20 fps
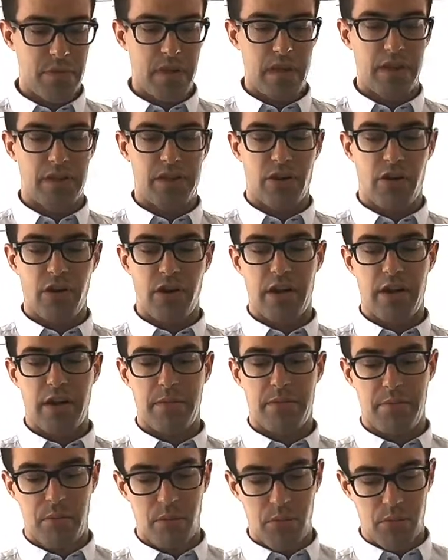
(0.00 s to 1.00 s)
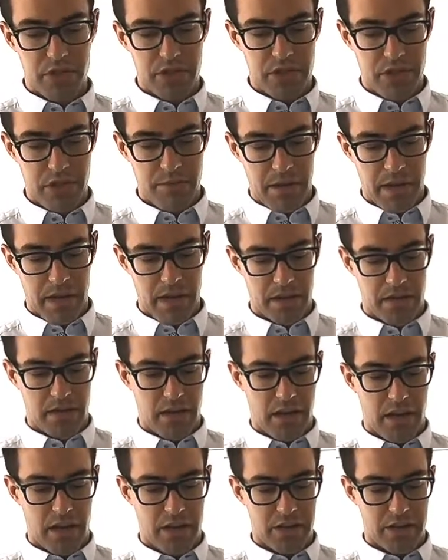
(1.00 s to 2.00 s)
It's got a port in the back,
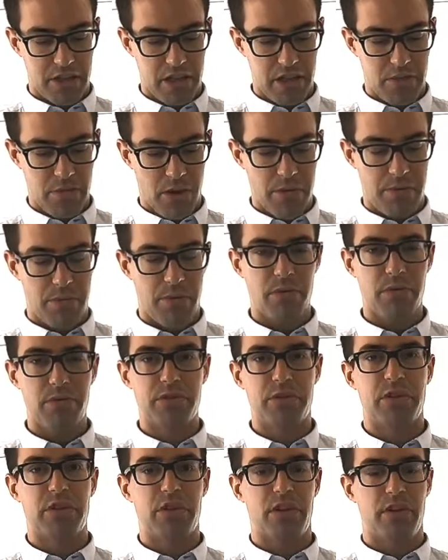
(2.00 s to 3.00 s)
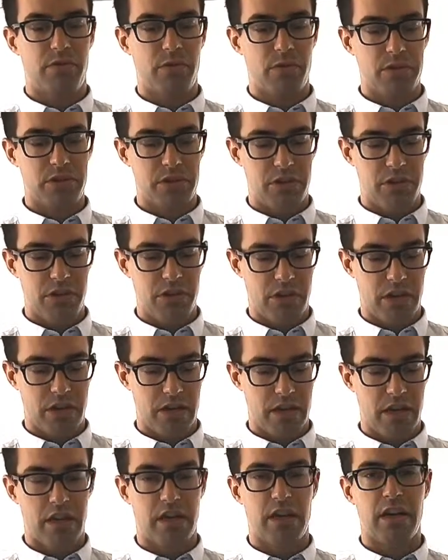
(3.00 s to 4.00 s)
an HDMI port, so that if you wanted to, you could
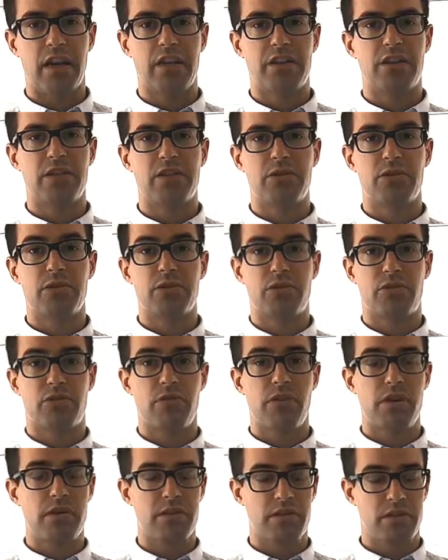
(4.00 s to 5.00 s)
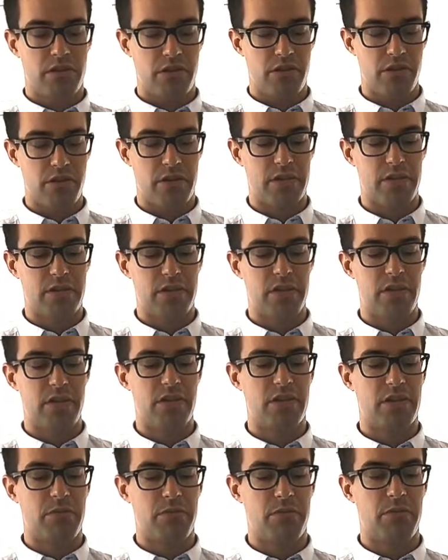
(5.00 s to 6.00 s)
then connect it to a screen, so you could see
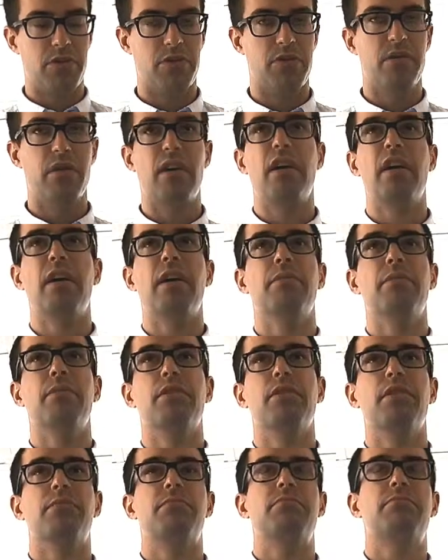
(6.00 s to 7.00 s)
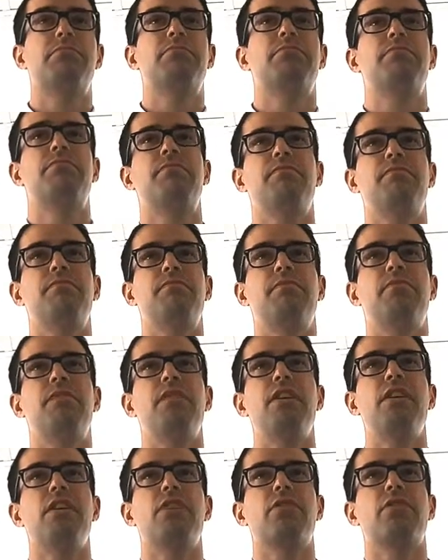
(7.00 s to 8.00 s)
someone on a
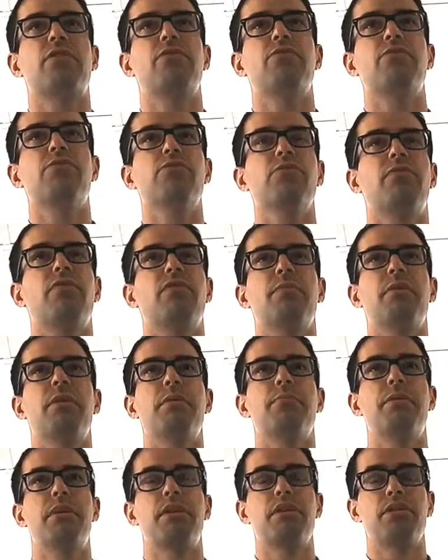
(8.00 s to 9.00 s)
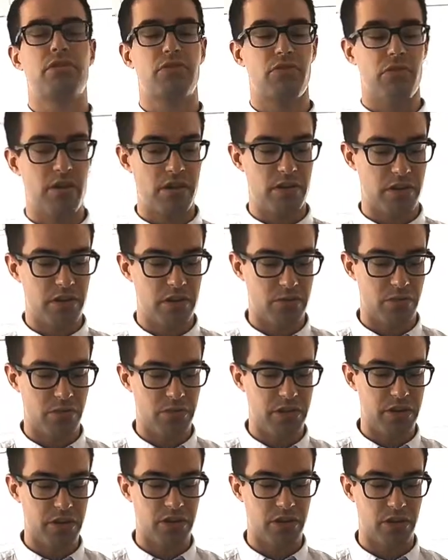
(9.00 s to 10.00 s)
video call from a bigger screen than the one
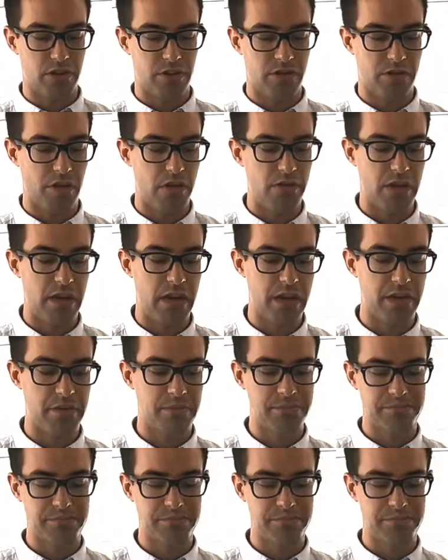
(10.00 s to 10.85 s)
that's on the phone here.